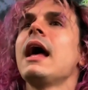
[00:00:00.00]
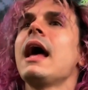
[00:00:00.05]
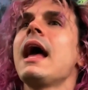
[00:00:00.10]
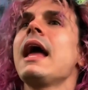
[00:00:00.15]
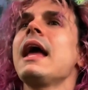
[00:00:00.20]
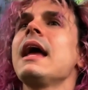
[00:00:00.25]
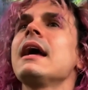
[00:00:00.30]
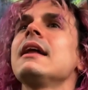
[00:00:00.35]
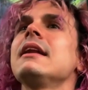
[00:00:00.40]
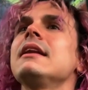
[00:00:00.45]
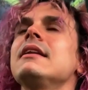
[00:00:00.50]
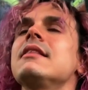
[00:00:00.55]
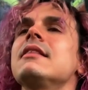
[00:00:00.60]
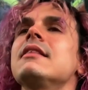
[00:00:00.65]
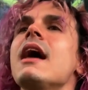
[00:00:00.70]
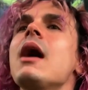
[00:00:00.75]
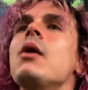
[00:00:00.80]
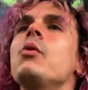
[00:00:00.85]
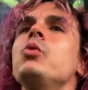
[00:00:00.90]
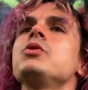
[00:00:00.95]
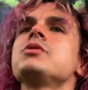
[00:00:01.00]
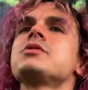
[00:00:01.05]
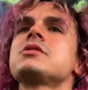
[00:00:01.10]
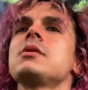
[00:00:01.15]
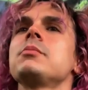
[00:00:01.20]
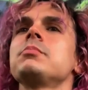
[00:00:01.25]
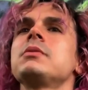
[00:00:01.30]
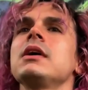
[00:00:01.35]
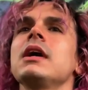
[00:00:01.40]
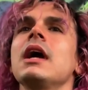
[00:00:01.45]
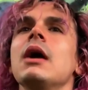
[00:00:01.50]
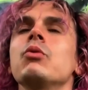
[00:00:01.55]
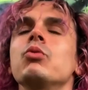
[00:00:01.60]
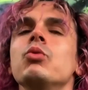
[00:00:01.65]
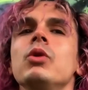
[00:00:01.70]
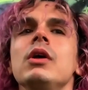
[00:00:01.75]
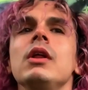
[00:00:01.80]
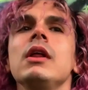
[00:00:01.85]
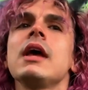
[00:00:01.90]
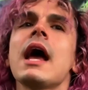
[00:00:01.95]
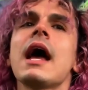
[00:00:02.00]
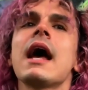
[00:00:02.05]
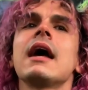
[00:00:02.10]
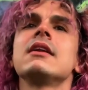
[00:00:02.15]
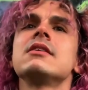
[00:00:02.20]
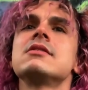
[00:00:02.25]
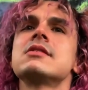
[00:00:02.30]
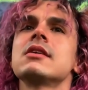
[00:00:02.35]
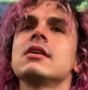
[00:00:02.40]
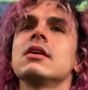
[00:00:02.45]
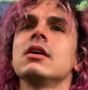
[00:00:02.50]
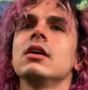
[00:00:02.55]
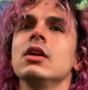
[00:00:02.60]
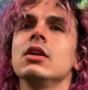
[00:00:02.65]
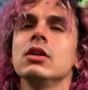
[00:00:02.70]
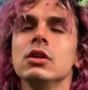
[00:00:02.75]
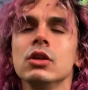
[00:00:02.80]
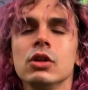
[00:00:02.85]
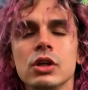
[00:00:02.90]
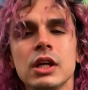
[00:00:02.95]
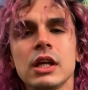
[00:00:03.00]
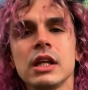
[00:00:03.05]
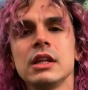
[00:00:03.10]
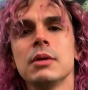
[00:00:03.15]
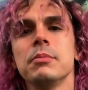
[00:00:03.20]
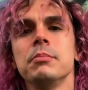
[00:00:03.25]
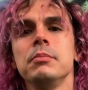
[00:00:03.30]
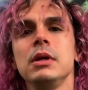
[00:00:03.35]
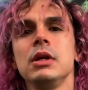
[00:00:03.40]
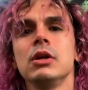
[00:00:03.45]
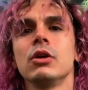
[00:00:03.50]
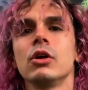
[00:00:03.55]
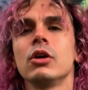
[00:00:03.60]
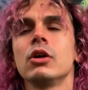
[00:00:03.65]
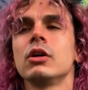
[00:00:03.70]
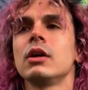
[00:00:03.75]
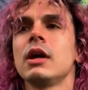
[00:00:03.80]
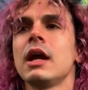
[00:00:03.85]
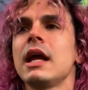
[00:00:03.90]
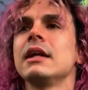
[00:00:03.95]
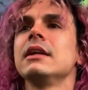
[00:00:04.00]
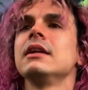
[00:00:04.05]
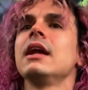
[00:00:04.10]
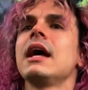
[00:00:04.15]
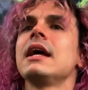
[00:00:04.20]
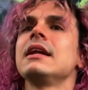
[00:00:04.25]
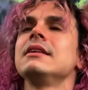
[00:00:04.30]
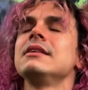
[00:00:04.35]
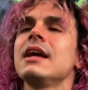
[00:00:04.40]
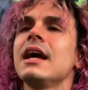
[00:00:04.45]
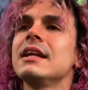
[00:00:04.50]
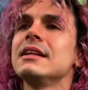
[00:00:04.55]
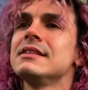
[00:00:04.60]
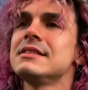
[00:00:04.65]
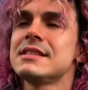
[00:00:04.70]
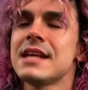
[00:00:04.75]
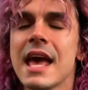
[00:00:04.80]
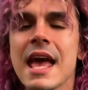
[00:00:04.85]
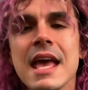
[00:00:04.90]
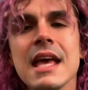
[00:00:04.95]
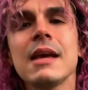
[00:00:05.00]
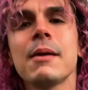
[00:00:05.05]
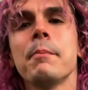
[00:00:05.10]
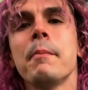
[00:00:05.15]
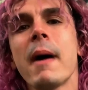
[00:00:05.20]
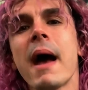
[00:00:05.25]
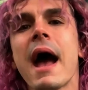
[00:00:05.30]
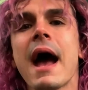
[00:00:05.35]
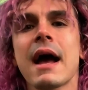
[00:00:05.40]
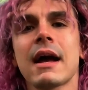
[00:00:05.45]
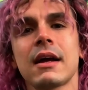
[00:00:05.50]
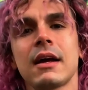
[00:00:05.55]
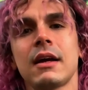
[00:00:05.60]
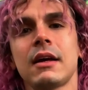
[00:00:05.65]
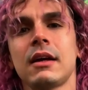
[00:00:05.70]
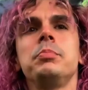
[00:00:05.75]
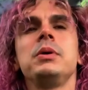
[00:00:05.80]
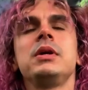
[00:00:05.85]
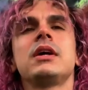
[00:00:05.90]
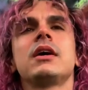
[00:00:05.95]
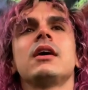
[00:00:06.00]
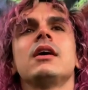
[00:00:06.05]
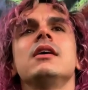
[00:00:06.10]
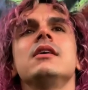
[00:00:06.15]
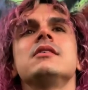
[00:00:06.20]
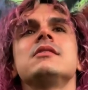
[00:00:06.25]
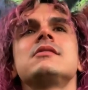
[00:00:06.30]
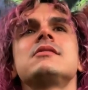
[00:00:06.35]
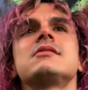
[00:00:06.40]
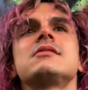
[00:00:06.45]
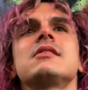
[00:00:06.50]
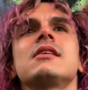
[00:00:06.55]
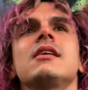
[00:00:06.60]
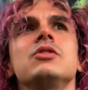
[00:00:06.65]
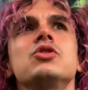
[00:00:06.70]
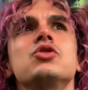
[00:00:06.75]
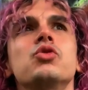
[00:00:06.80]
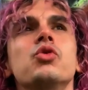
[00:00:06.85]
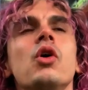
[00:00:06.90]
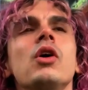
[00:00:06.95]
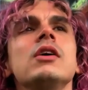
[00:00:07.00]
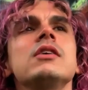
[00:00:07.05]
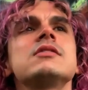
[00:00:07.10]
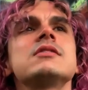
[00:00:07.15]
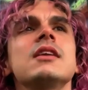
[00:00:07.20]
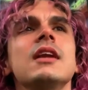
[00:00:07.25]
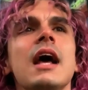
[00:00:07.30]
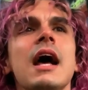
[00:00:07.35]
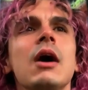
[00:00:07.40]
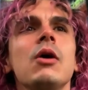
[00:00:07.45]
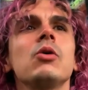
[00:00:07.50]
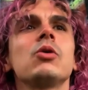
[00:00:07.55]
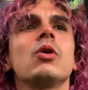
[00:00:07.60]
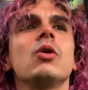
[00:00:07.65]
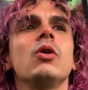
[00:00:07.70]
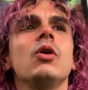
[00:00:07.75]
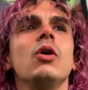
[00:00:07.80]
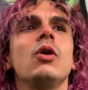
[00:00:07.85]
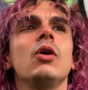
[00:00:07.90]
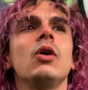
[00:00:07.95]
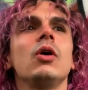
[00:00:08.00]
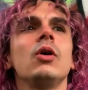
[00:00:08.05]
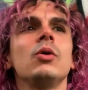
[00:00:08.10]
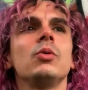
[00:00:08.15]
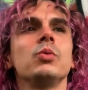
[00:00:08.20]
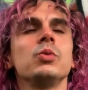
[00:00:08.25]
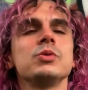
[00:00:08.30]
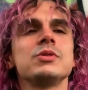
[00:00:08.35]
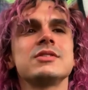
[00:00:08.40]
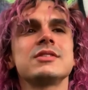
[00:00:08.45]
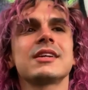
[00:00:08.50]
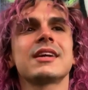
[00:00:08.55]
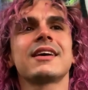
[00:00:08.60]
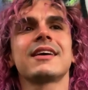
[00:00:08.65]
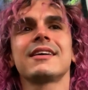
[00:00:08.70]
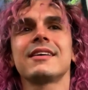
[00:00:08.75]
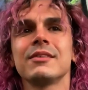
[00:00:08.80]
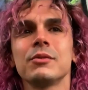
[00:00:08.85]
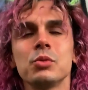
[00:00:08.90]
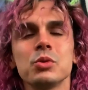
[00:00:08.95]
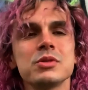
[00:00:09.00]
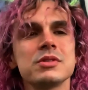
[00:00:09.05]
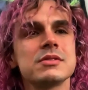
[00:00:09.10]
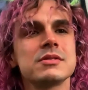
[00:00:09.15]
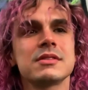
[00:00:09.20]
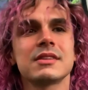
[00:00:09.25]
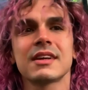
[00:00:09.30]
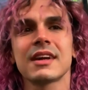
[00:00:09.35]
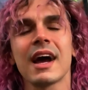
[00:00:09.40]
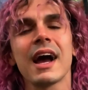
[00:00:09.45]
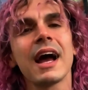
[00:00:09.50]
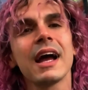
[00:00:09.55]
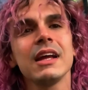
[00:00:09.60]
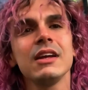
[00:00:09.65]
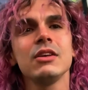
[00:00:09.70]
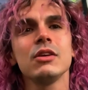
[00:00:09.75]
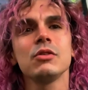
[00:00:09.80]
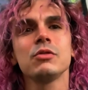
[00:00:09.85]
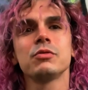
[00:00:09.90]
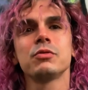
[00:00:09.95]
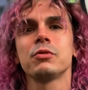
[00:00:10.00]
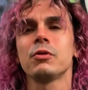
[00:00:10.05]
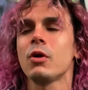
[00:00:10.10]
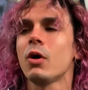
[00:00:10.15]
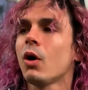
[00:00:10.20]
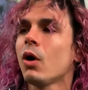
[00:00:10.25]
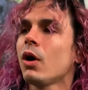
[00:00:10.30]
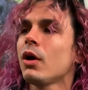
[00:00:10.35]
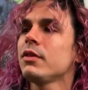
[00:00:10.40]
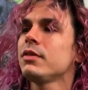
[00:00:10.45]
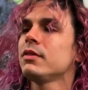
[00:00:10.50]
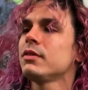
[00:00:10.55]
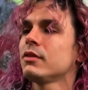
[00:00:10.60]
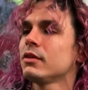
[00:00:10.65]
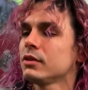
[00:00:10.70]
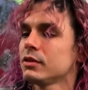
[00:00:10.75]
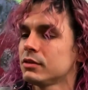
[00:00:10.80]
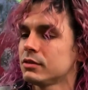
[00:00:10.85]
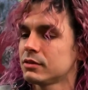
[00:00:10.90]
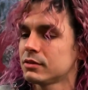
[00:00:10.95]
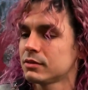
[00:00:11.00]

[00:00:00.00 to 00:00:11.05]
And that was something I really had to look in the mirror and take back, because drugs and alcohol was kind of on the